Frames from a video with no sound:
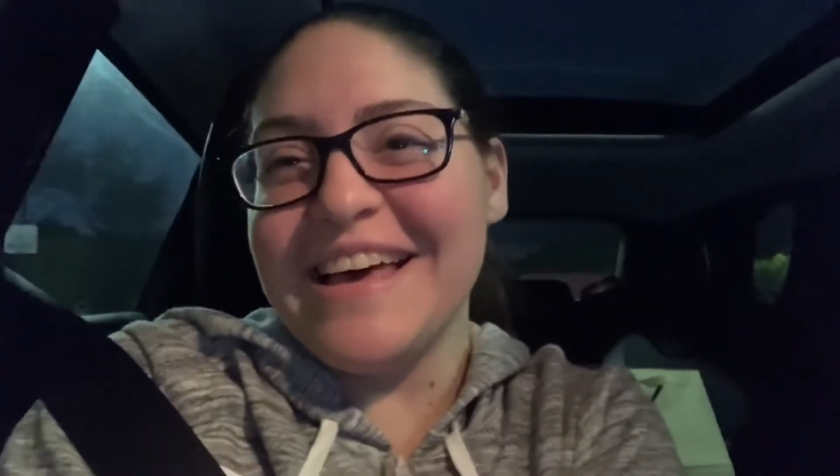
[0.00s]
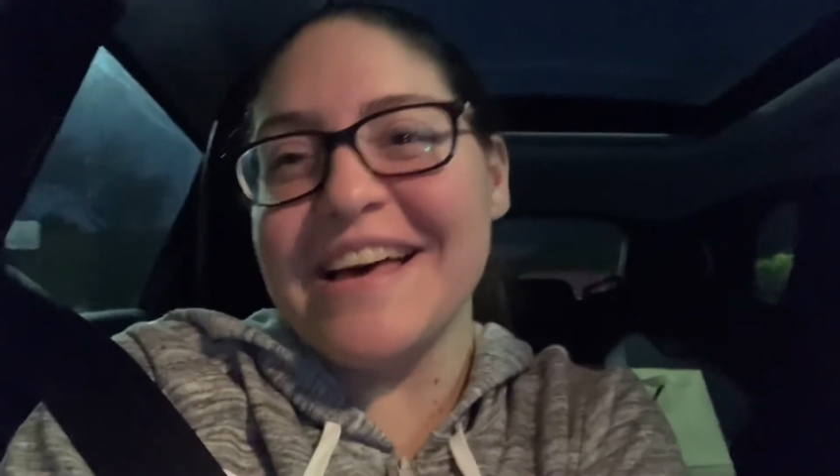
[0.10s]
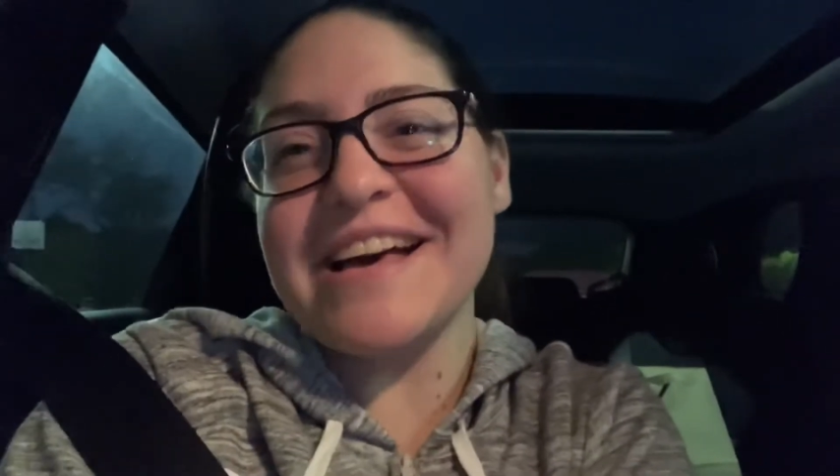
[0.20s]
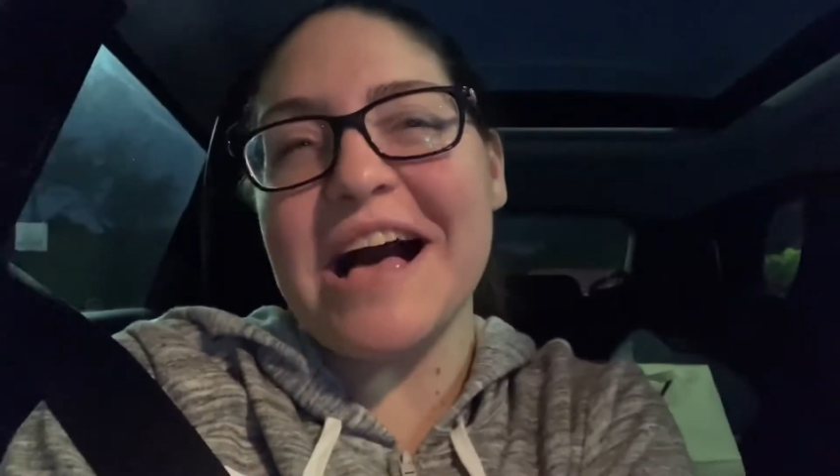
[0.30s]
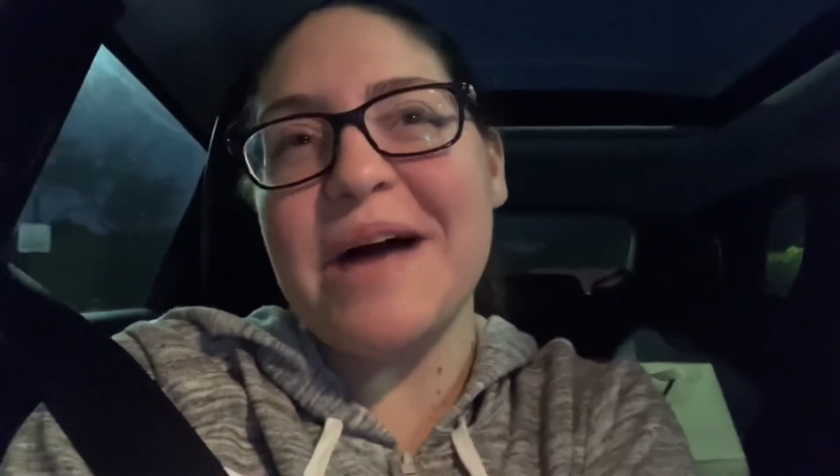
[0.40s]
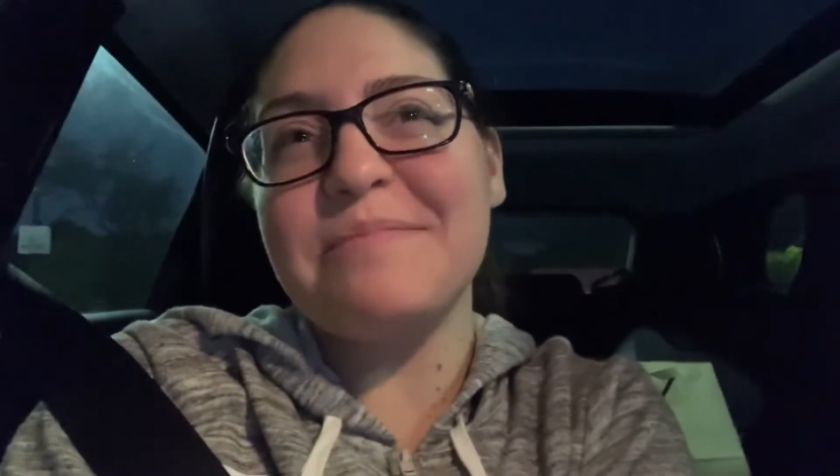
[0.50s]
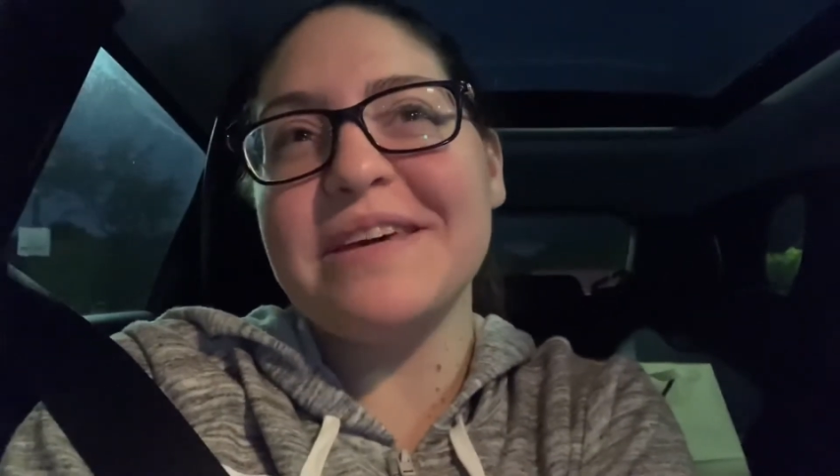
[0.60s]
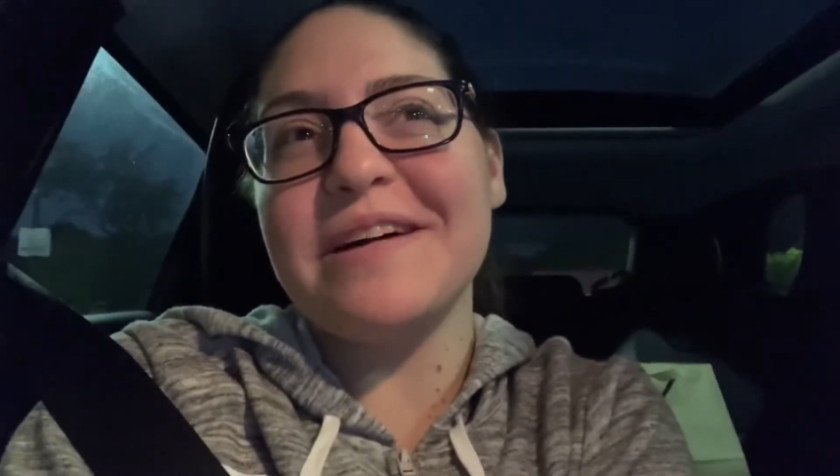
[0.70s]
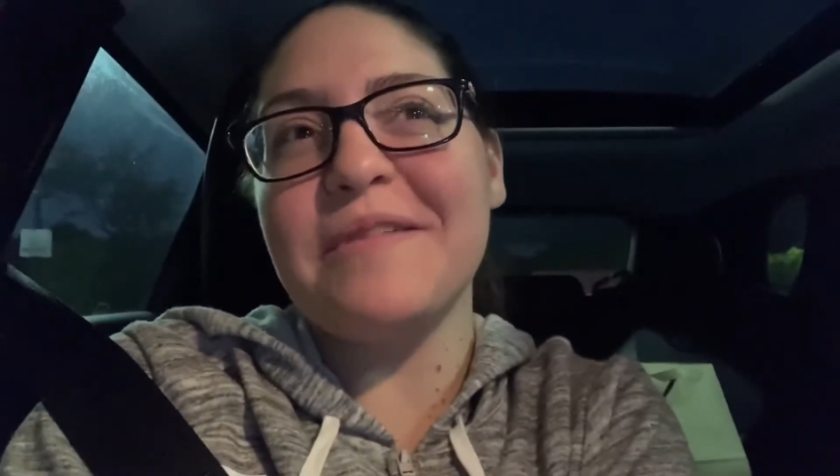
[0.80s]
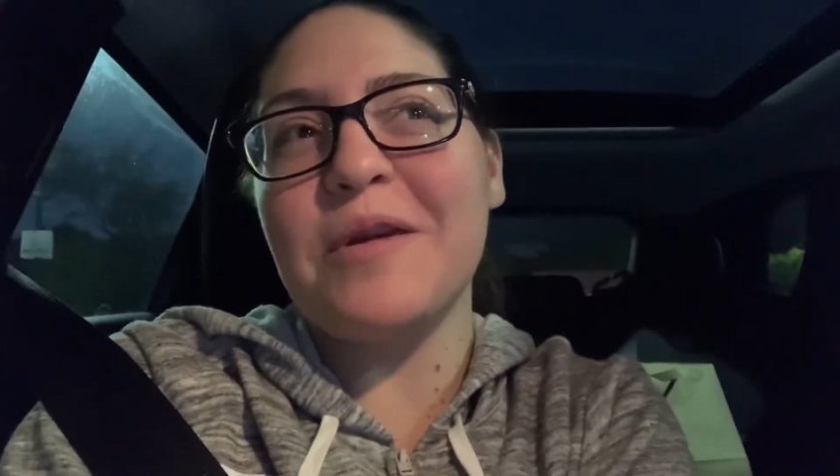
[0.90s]
a
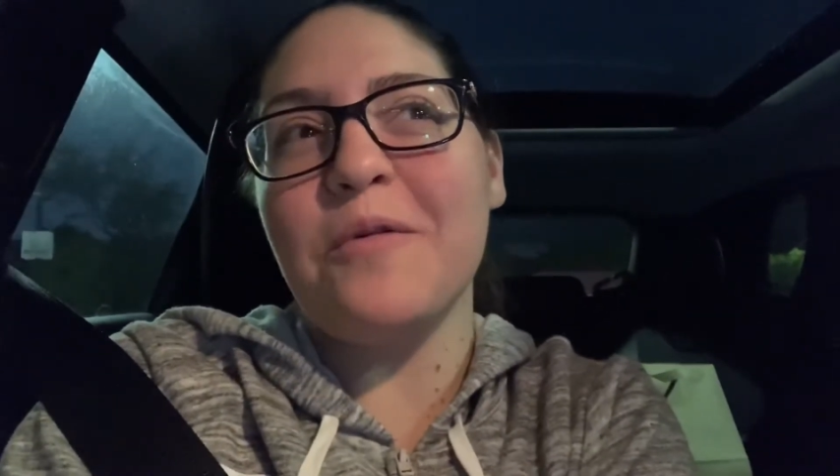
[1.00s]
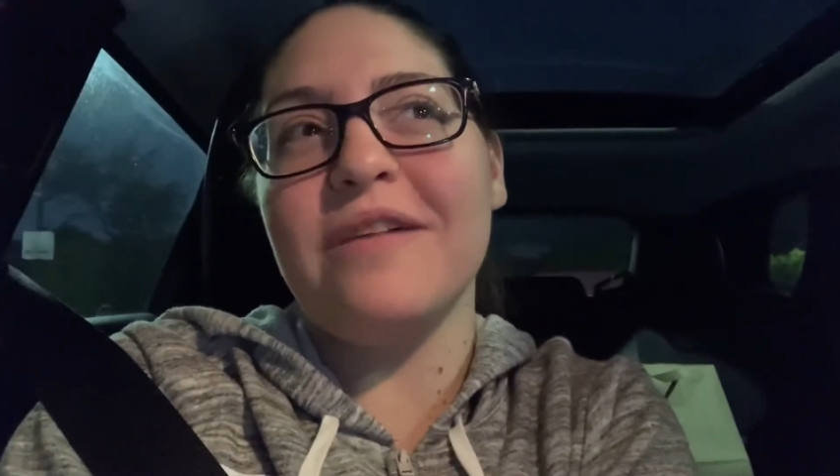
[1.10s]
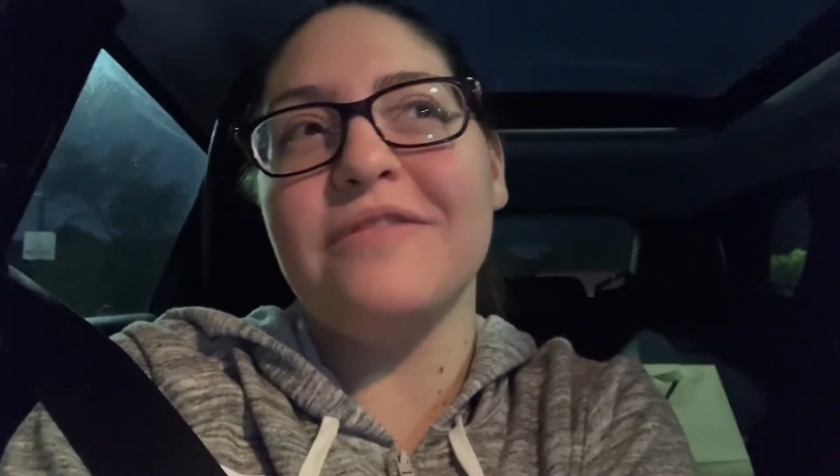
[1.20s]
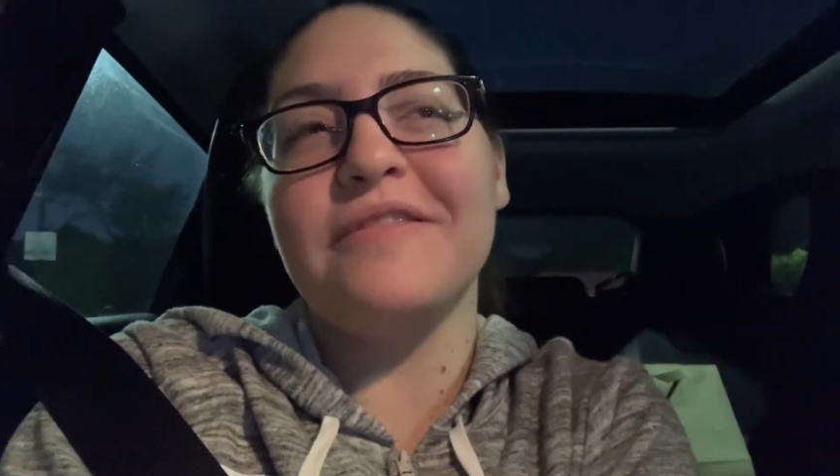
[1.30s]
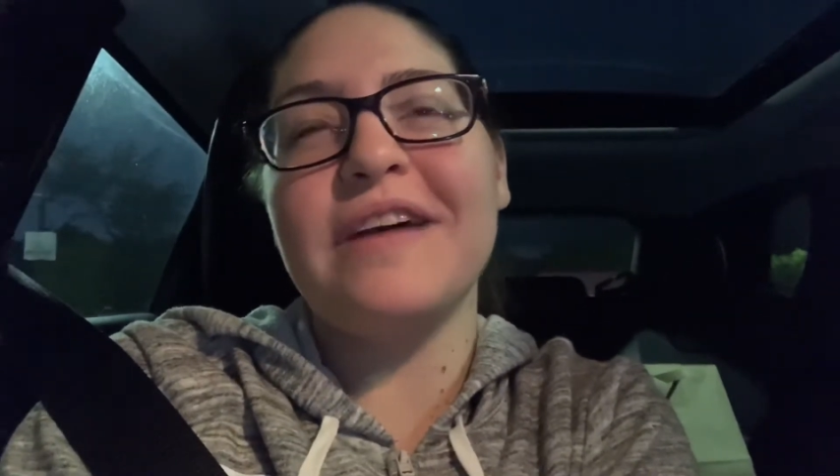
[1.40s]
copy of it off of